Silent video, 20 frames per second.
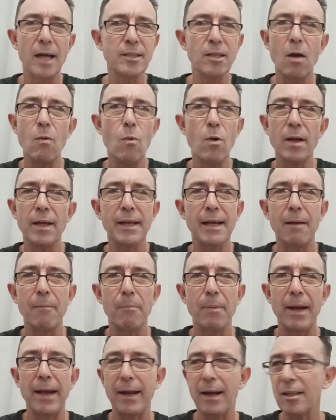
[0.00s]
"I don't want to
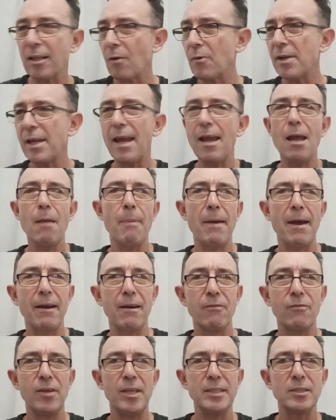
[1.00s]
come back. I don't care
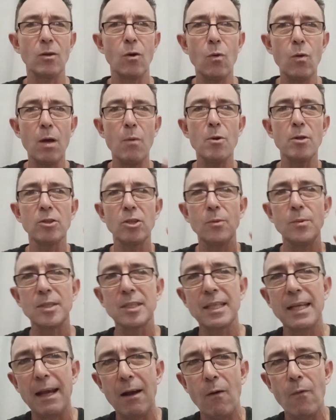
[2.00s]
about the visa. All I want to
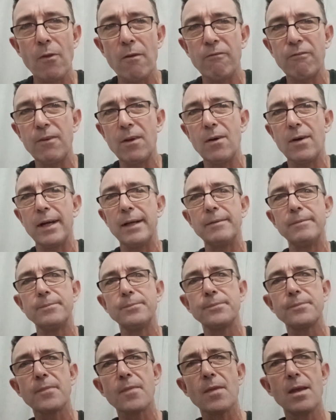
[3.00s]
do is get on the flight."
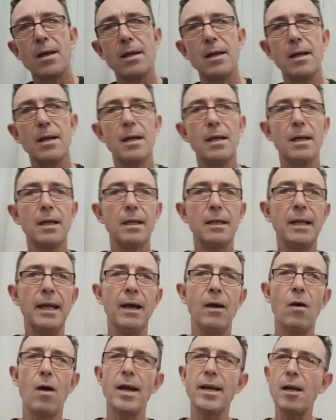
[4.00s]

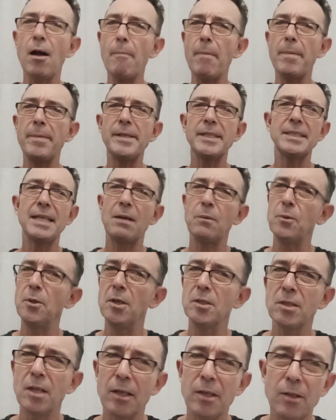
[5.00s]
Now, I can't remember the exact
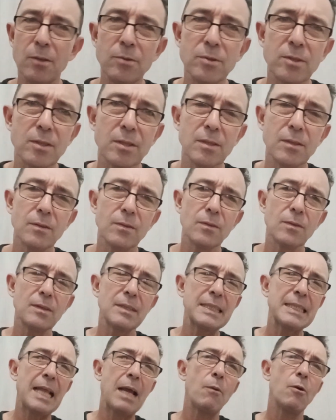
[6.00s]
words I used.
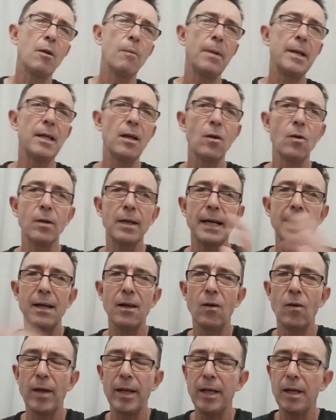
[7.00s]
They would have been along
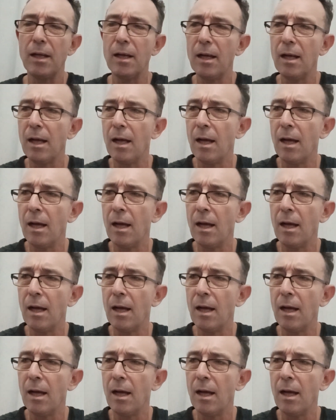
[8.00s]
that line.